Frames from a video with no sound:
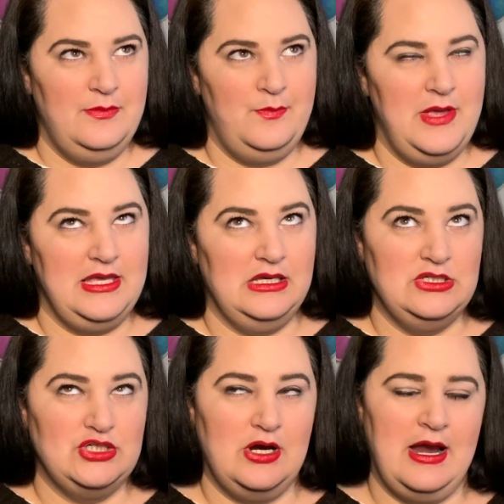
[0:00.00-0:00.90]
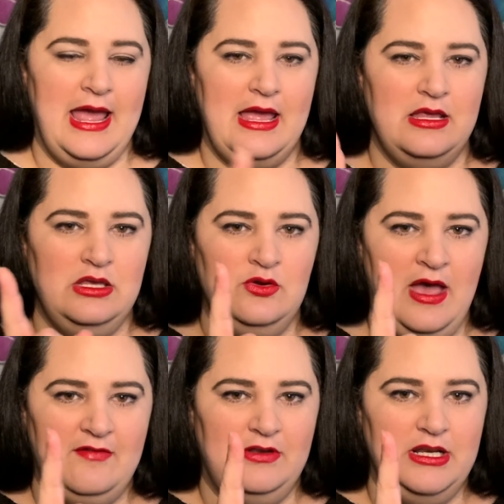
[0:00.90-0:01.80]
making sure you
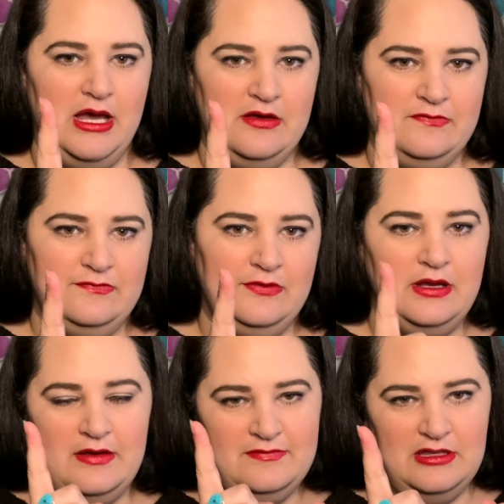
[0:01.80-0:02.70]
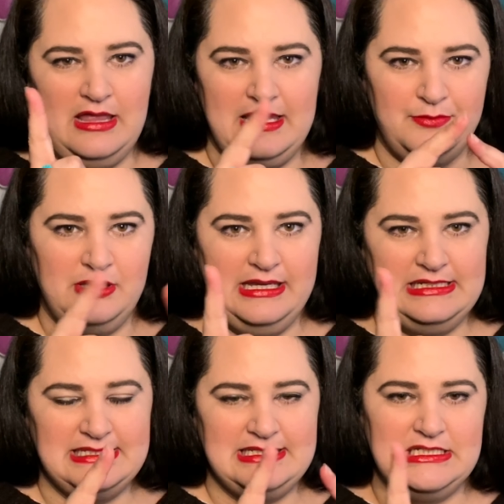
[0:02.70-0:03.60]
have enough of the like
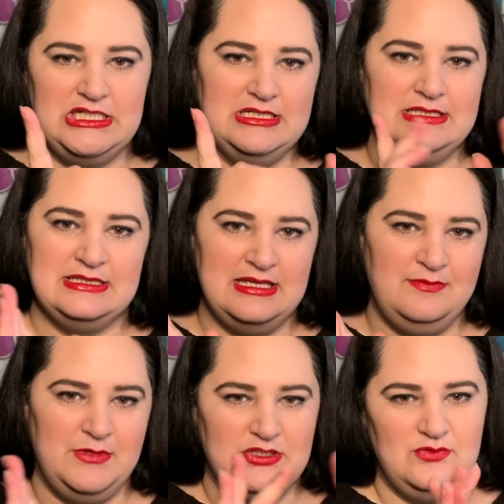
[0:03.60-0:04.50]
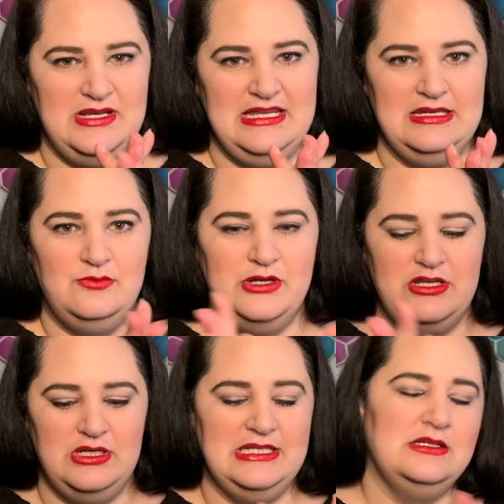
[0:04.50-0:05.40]
plain stitches in between when
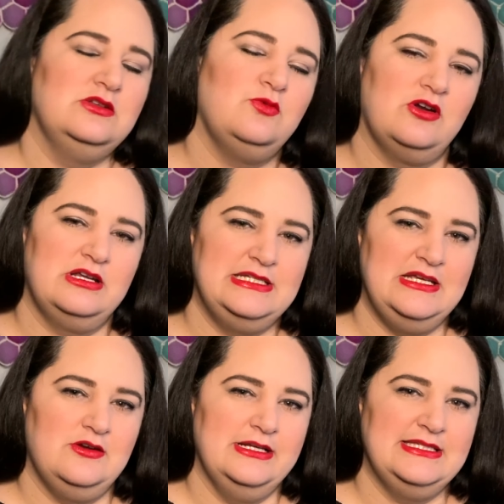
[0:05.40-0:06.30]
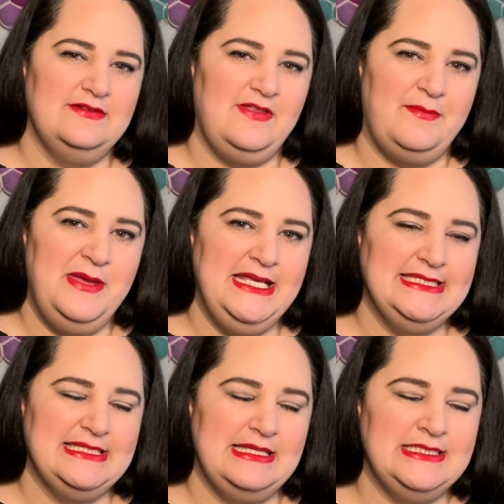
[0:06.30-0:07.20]
you needed to work a decrease, if that
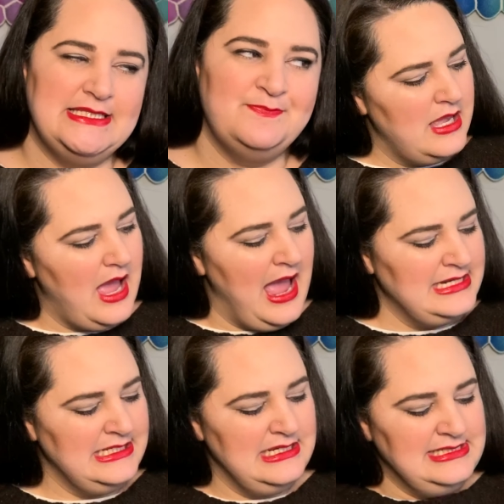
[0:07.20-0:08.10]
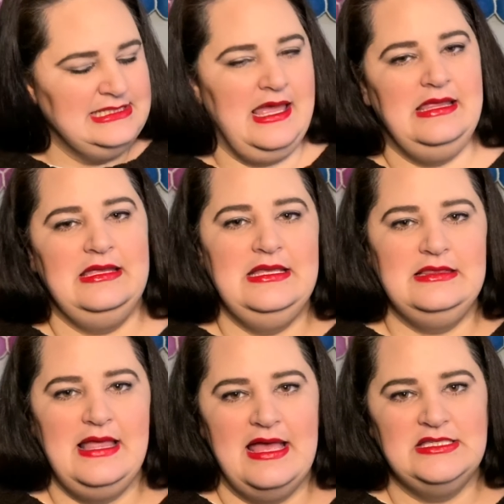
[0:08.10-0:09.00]
makes sense. I did a slightly
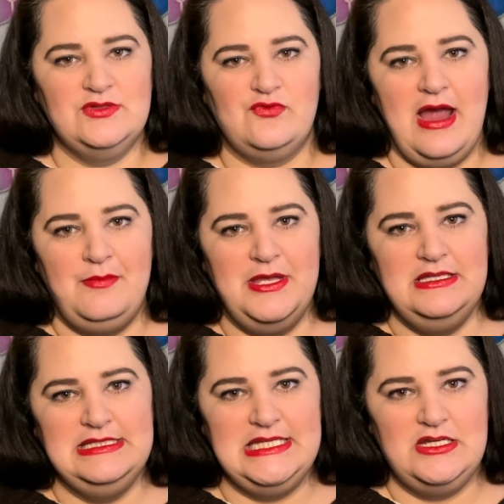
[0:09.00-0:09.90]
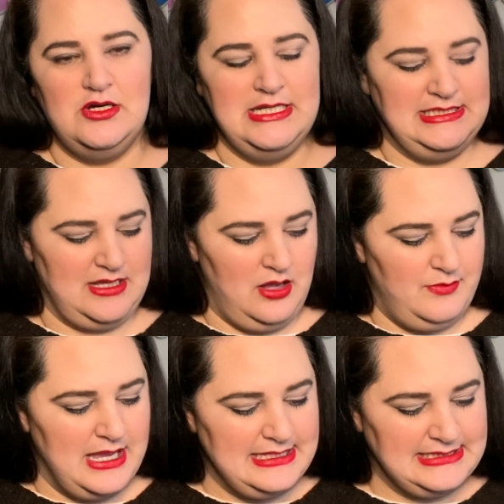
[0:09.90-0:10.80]
less rapid decrease on
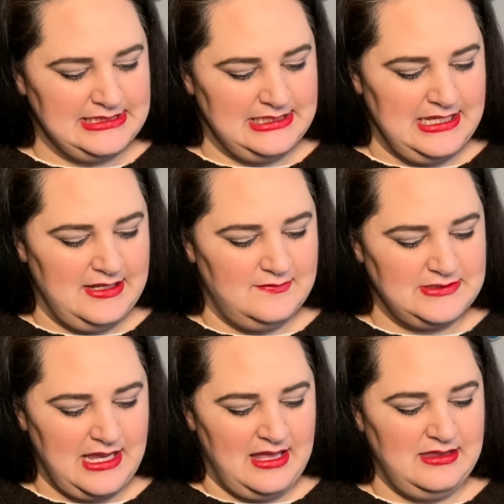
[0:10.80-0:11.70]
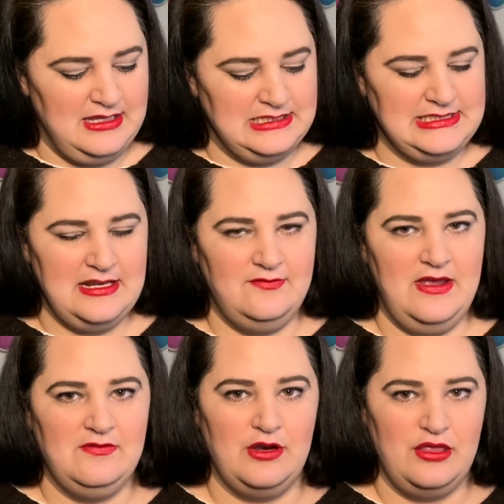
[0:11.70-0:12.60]
my sleeves. I think instead of
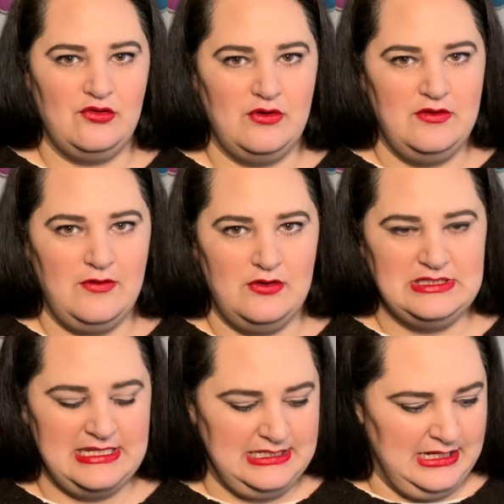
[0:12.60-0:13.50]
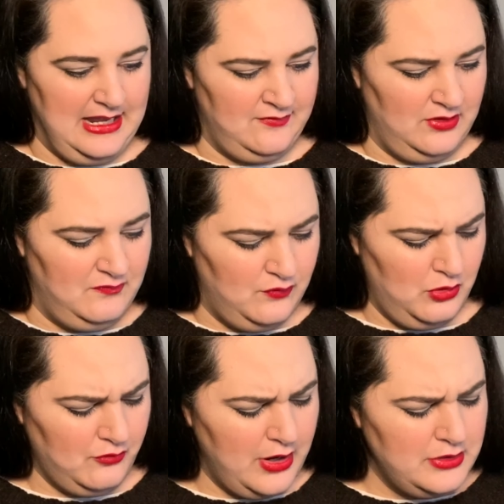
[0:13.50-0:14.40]
every 3 rows, I did it every
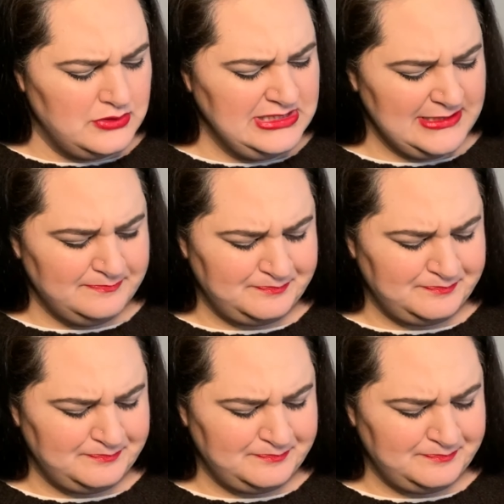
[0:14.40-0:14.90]
4 rows.